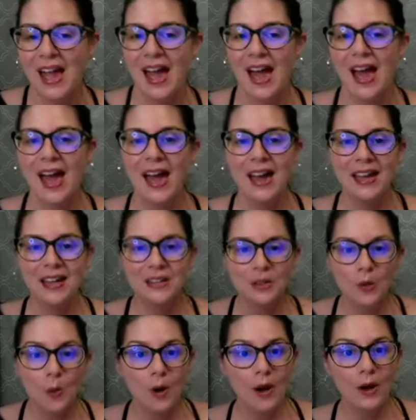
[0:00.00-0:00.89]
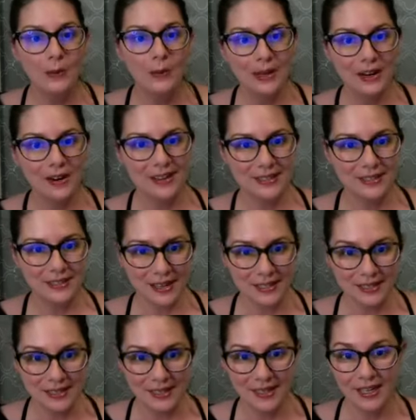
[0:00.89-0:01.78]
And what we are
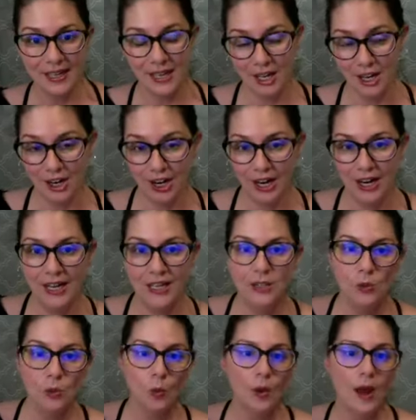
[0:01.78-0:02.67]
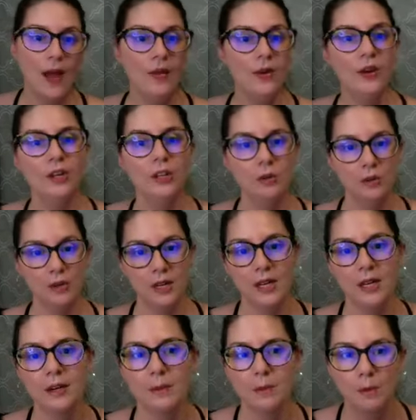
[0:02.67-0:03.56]
assessing here is whether you
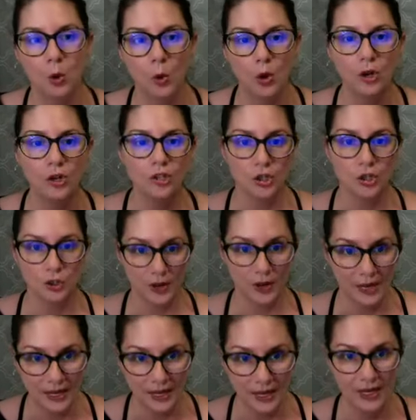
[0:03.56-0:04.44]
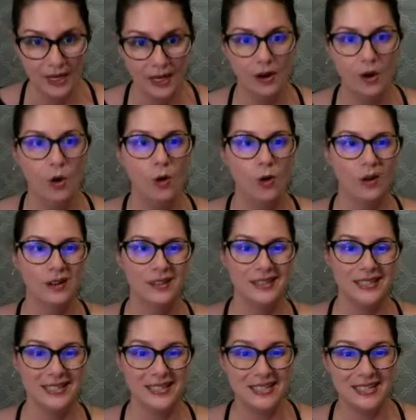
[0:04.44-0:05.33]
need more training or
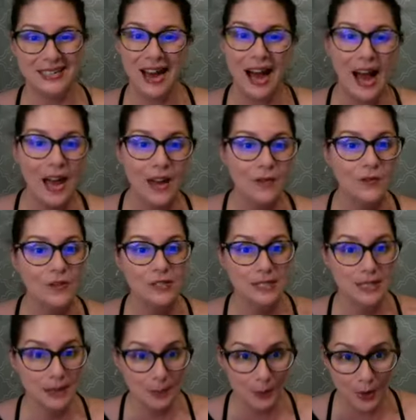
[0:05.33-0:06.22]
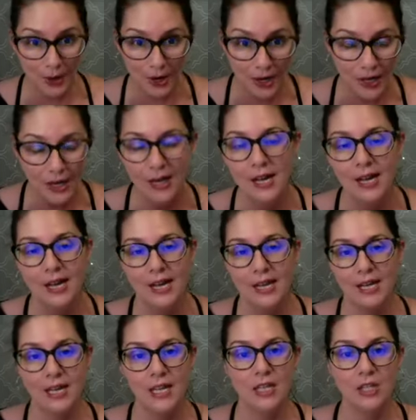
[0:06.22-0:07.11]
to dive deeper
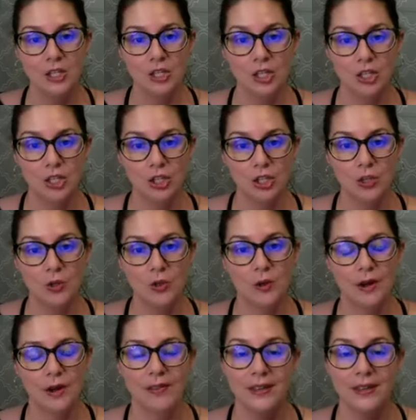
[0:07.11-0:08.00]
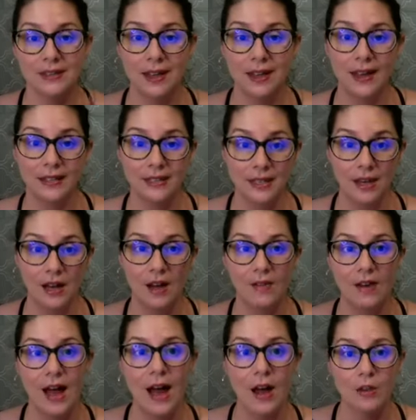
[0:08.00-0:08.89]
into this idea of
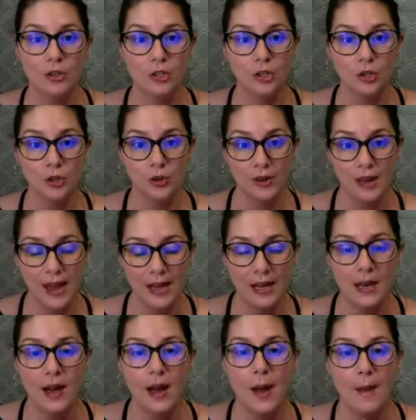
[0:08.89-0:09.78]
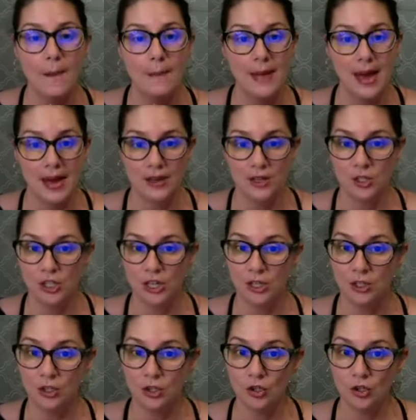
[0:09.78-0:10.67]
how to create, manage,
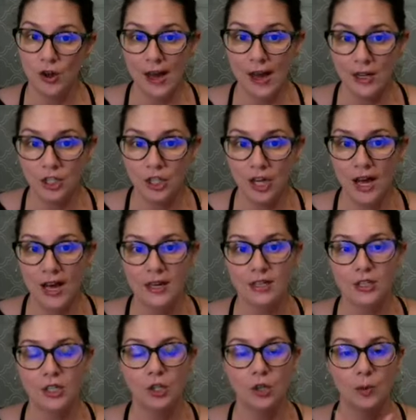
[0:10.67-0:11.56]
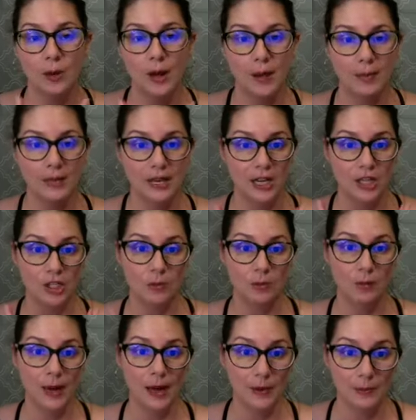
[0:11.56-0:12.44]
and strategize your publication
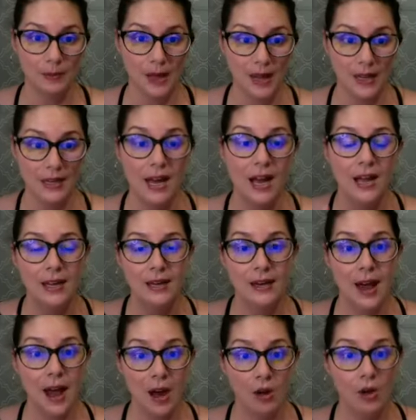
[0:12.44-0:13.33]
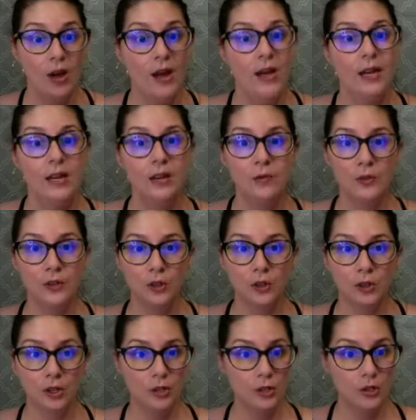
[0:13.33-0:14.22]
pipeline. Now, if
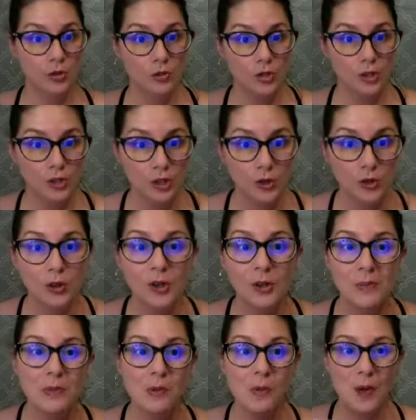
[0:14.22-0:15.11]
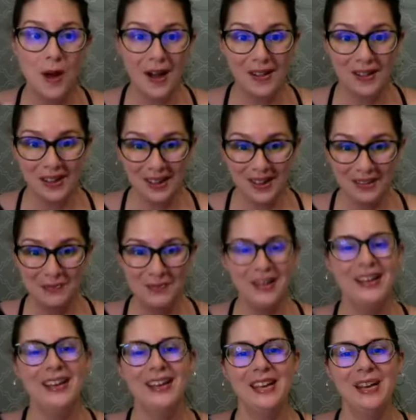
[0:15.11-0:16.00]
you're new to the group, welcome.
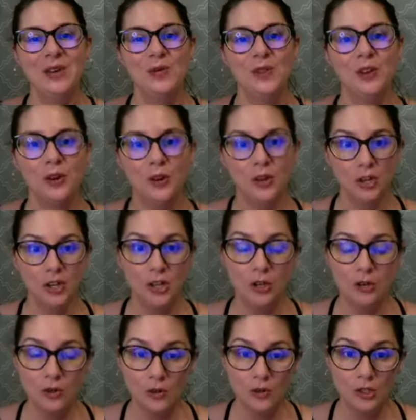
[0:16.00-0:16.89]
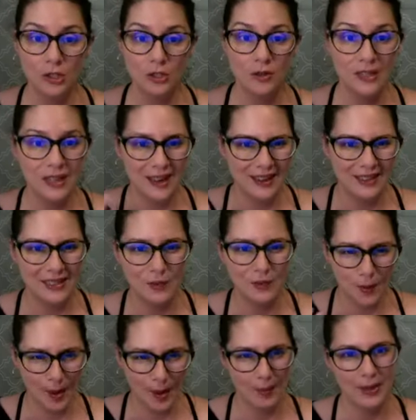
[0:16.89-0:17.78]
If you're new to the idea of
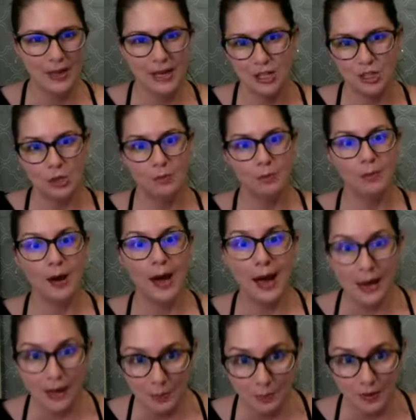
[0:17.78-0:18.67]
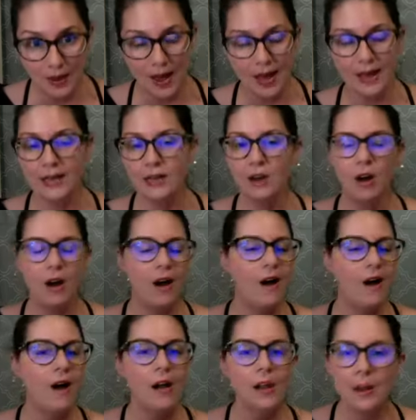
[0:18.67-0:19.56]
a publication pipeline,
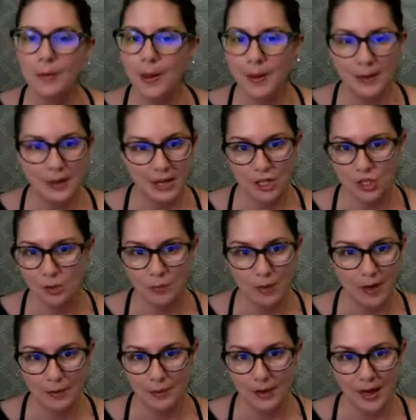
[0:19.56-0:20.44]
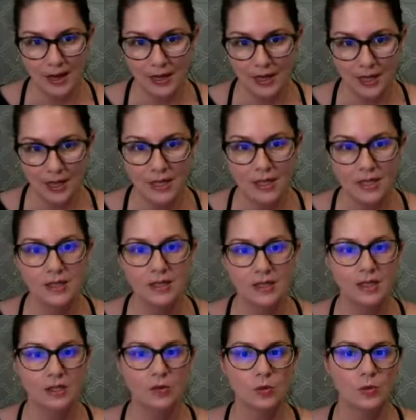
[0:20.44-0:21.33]
all a publication pipeline
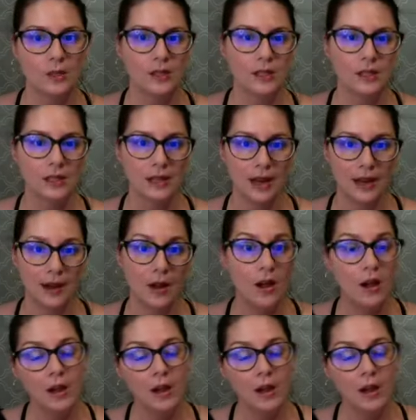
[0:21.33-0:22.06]
is really like